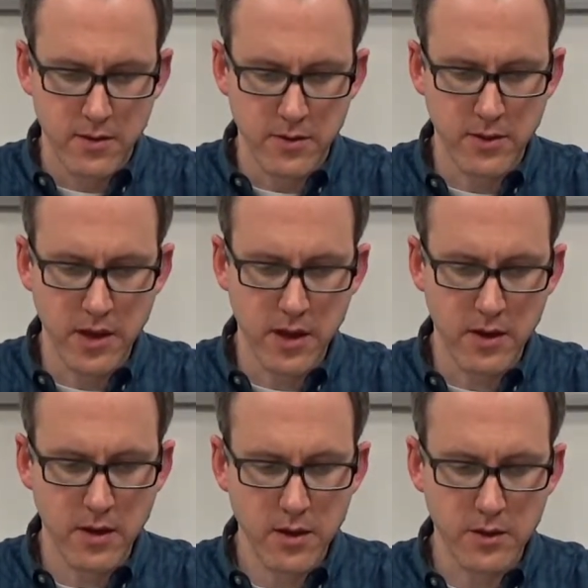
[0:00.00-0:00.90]

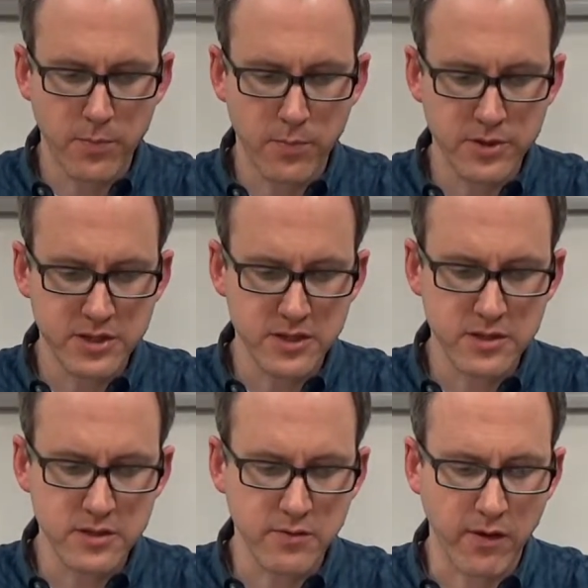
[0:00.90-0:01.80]
then the
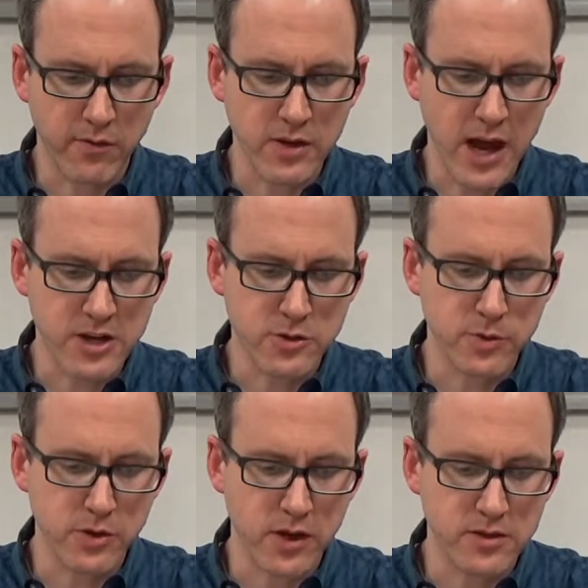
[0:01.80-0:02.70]
persistence of every
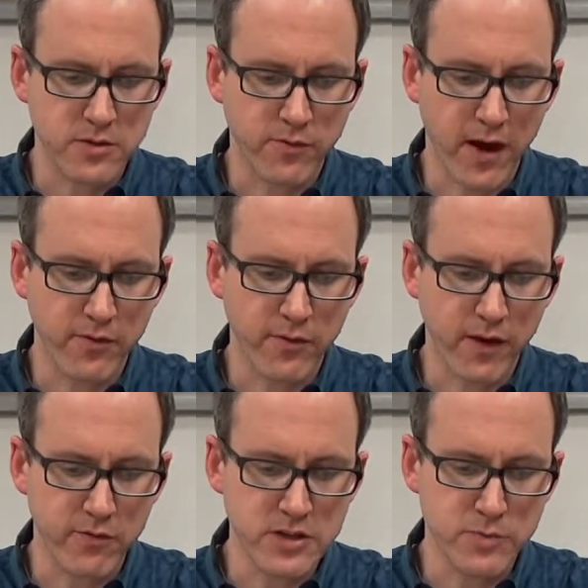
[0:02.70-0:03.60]
attribute and the survival of
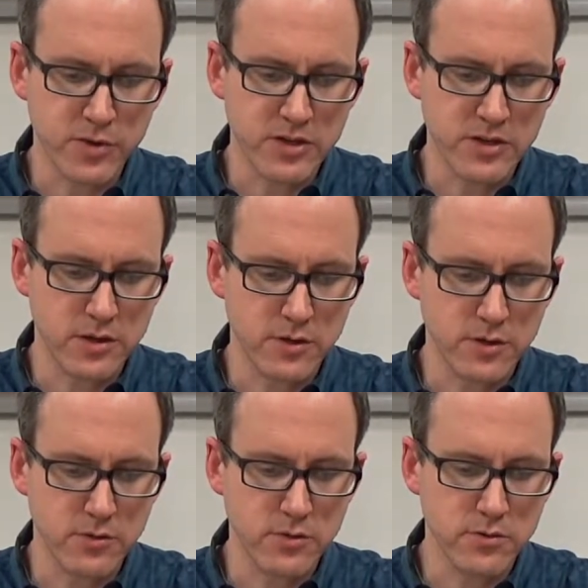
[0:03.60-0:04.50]
every species are
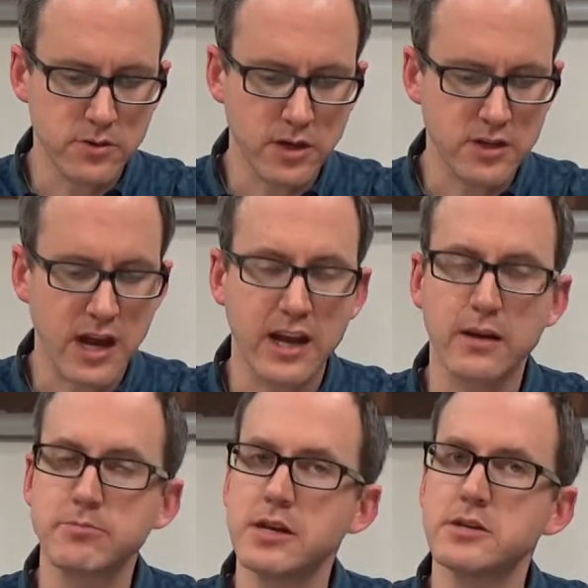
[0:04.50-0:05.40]
due to such
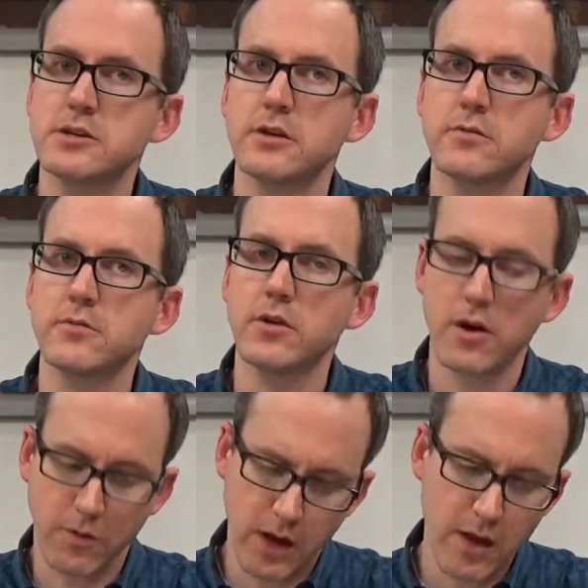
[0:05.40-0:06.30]
adaptation.
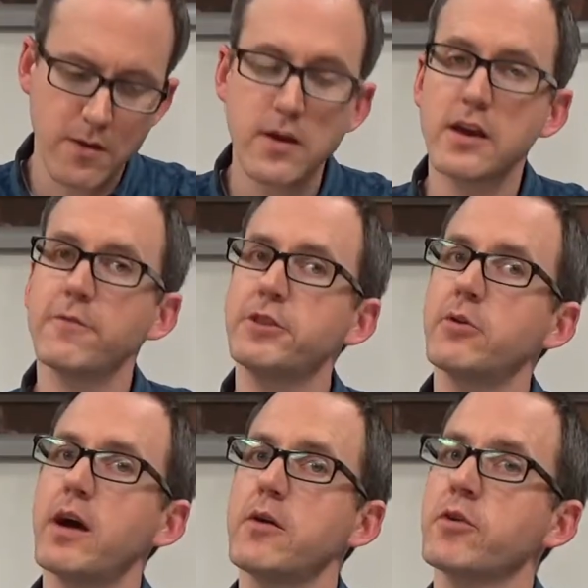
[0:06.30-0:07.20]
Okay, if they're
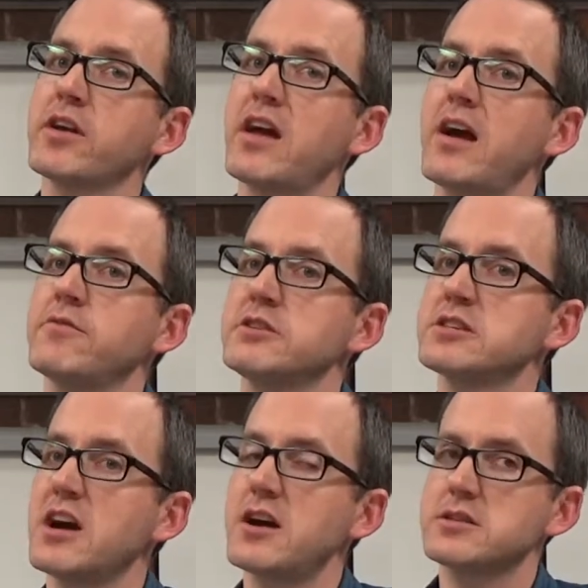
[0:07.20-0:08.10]
right, we're going to have this
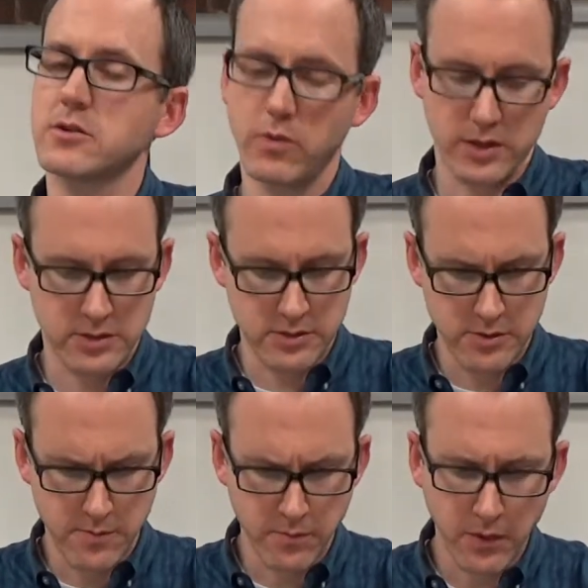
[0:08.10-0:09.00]

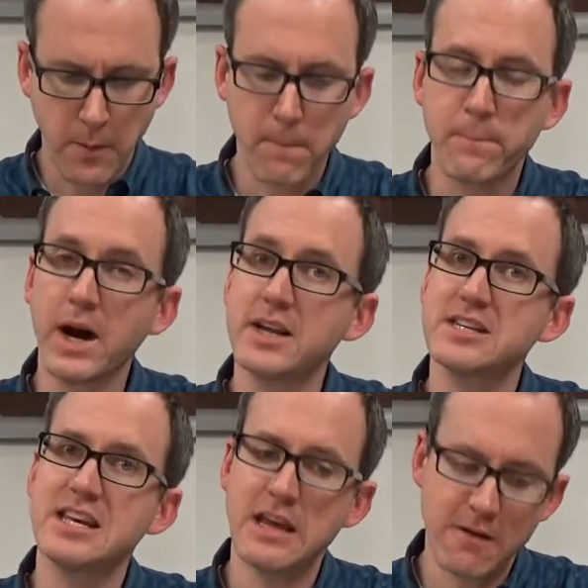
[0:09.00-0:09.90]
consequence.
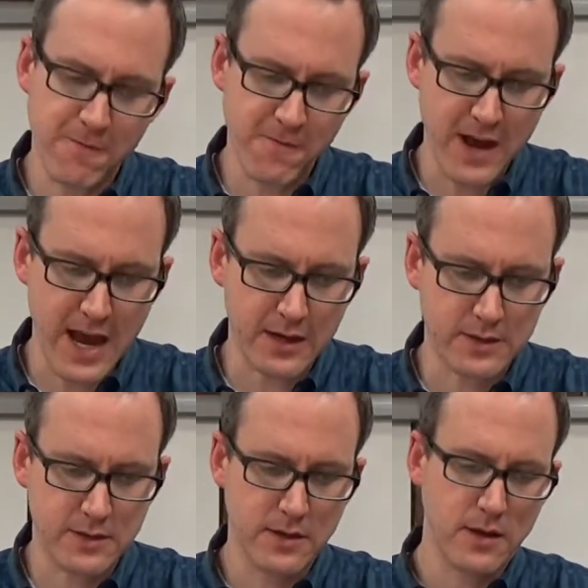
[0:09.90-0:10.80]
But in fact,